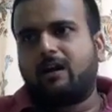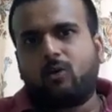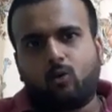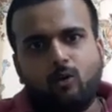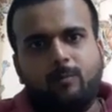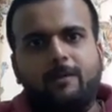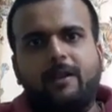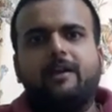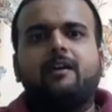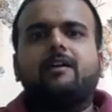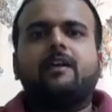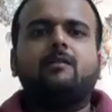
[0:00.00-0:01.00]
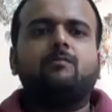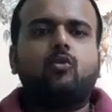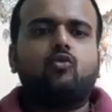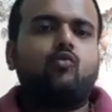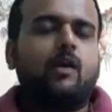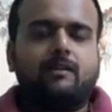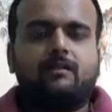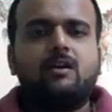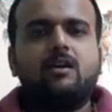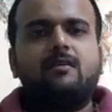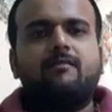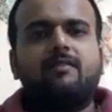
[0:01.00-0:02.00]
role player in book 1.
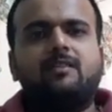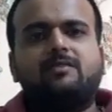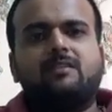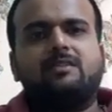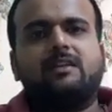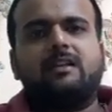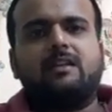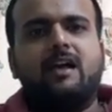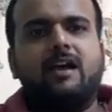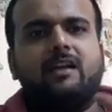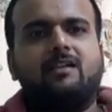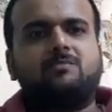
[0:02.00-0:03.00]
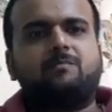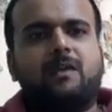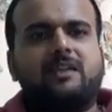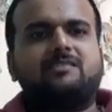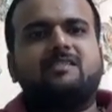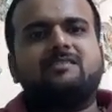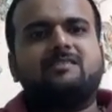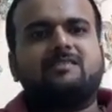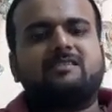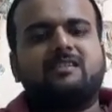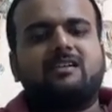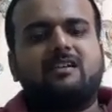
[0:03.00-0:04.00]
We see that his presence